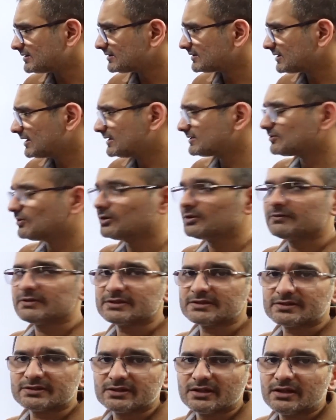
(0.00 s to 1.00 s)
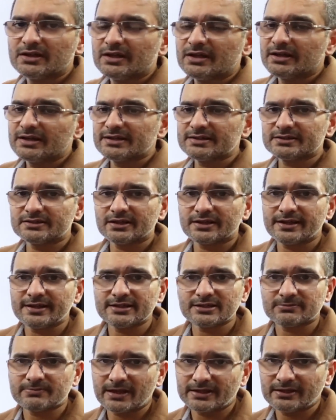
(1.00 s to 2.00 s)
as always is the
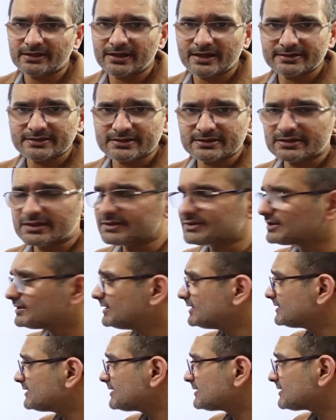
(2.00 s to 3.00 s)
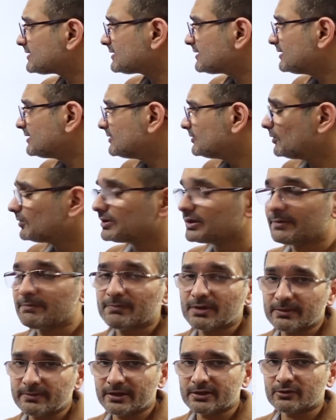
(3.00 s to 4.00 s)
case by the legislature, they just don't
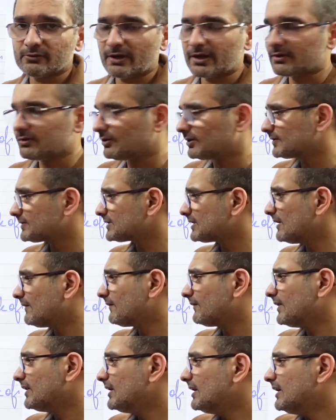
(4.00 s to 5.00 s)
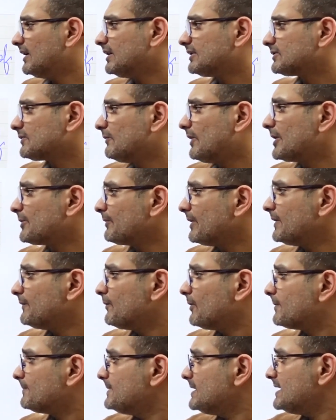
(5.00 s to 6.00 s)
implement quite a lot of stuff. So
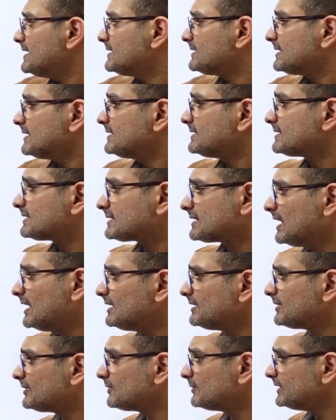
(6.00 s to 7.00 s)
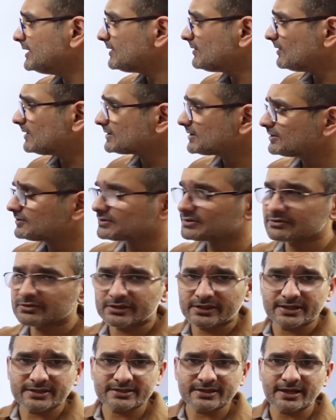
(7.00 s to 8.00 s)
124B is insult to the constitution. So
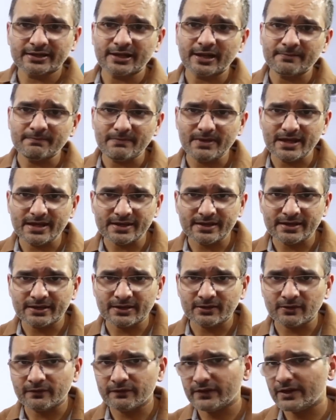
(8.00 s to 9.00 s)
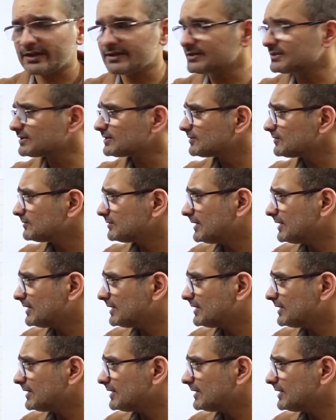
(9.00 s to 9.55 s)
they said that make it an offense to